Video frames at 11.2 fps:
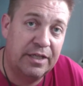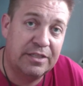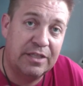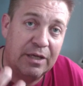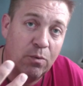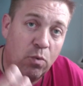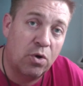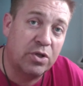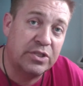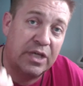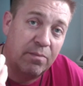It it
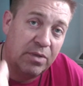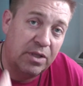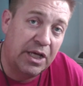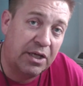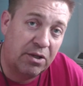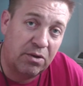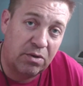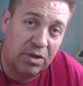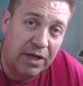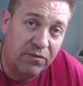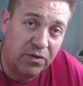works on a molecular
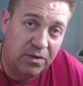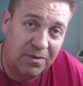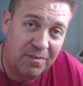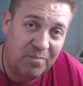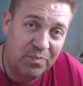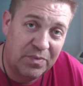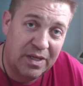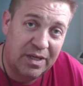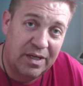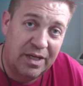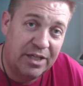level.
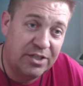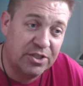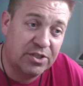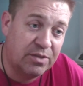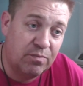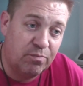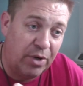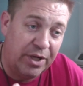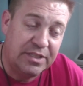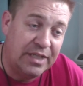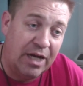It just
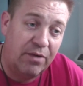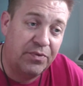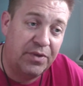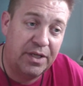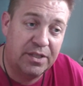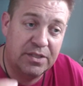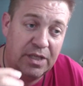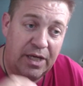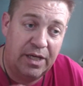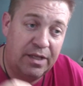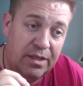breaks down things,
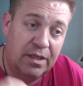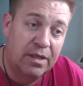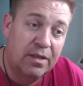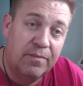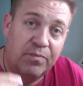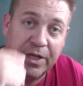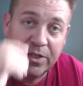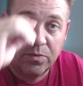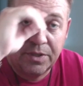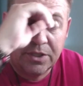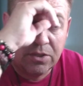and
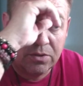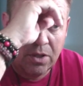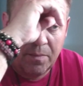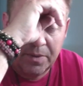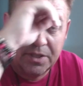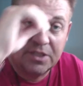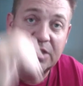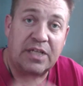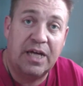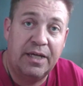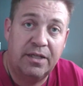that's when they start talking about the
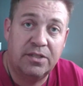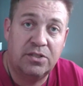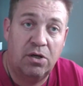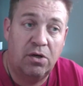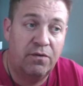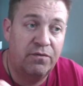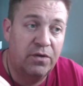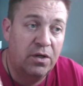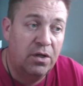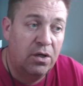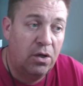science of
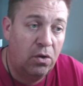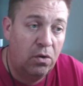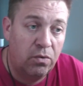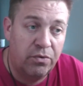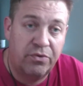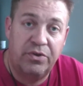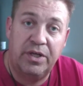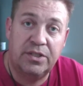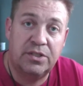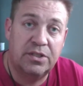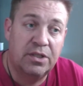oh,
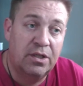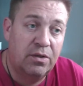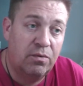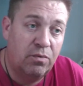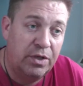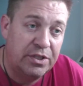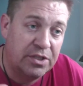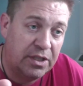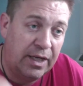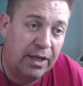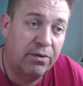this is a
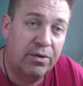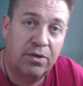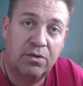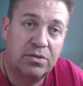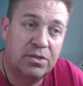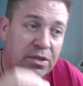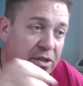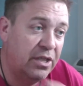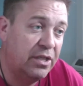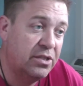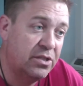carrier to
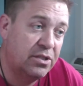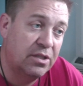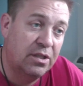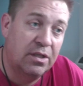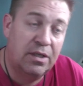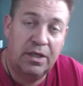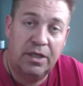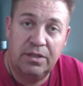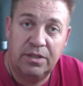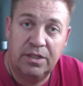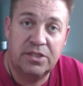this
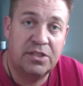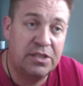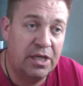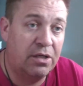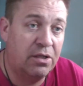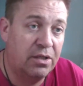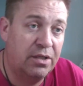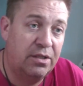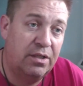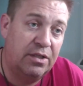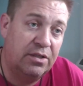in this cell,
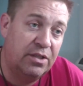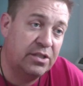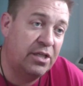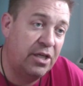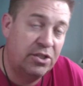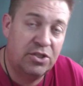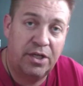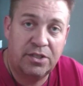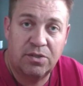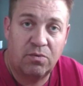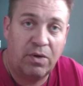and and this
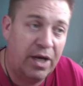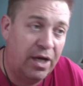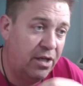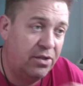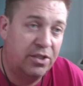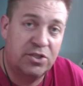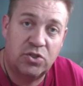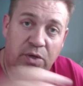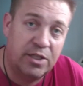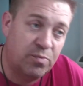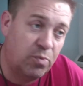hitchhikes a ride, and this
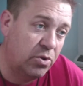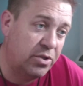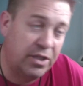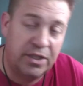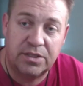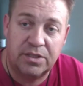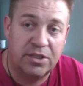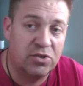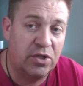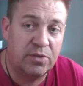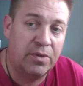transport this, and
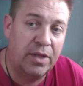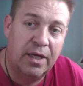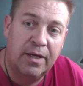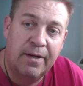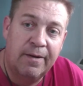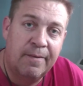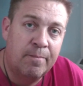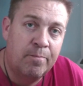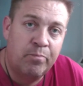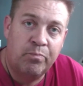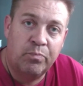this transport that.
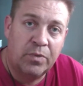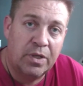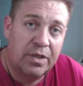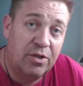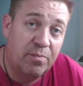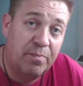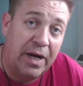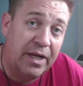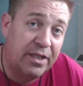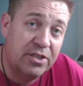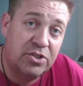Your
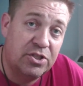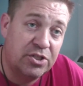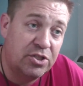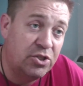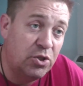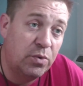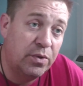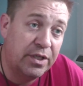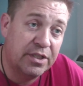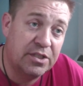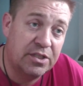body is just
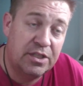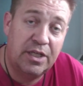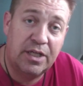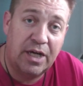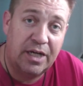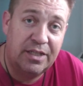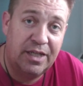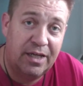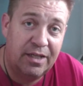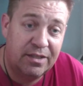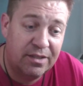doing its thing on
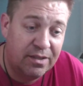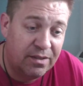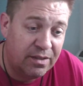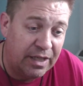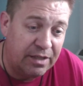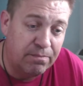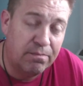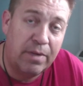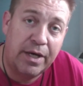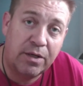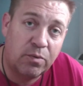that that
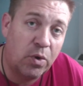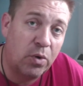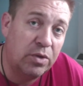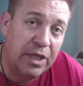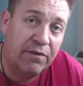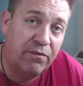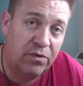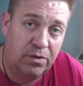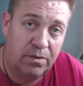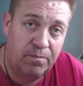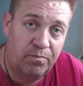micro
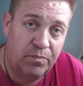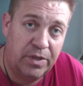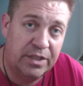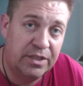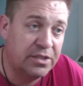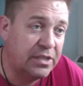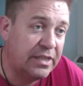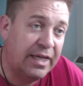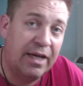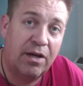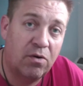level. It doesn't
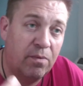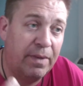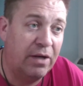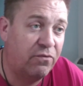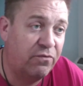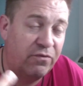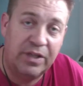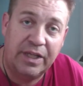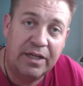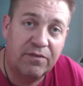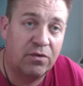care about
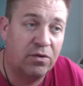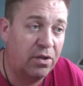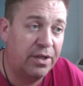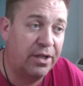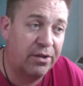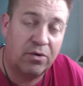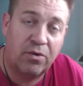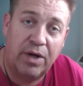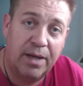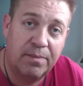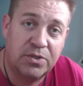flavor and all that other
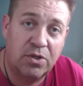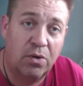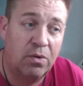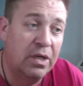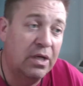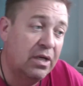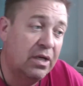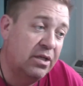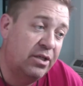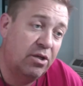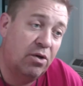crap. So,
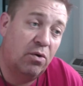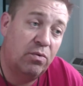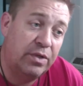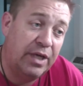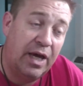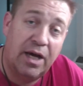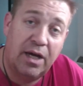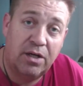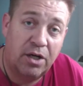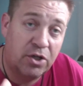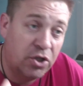you know,
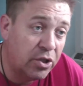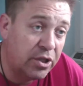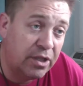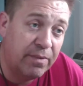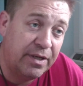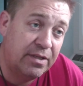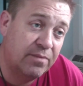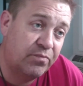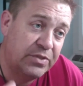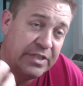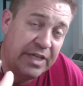yeah, a cookie might
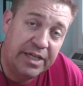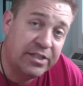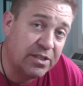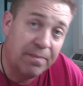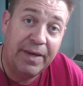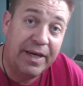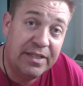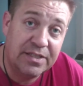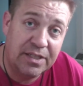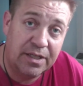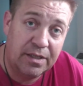taste
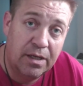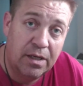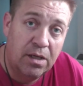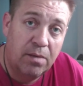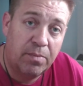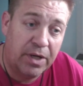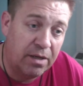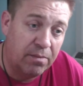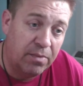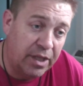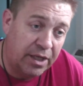amazing, but on
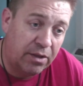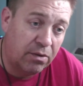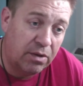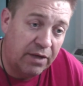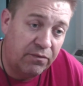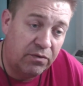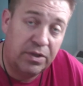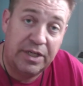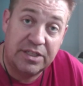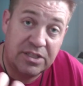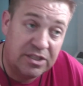a molecular level,
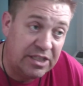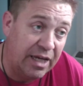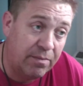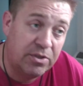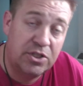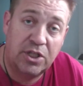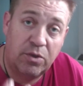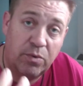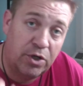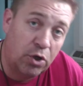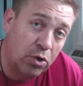it's damaging
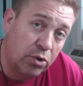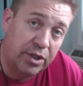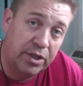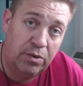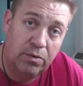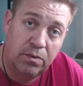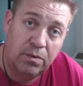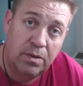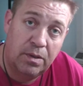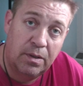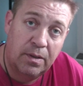you and hurting you.
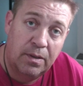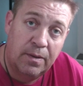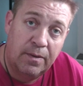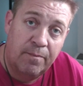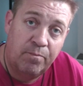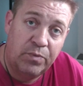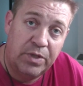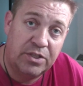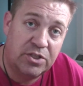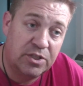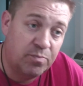
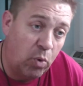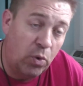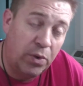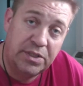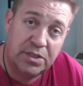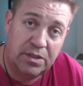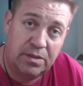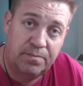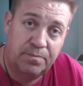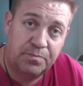It's just poison.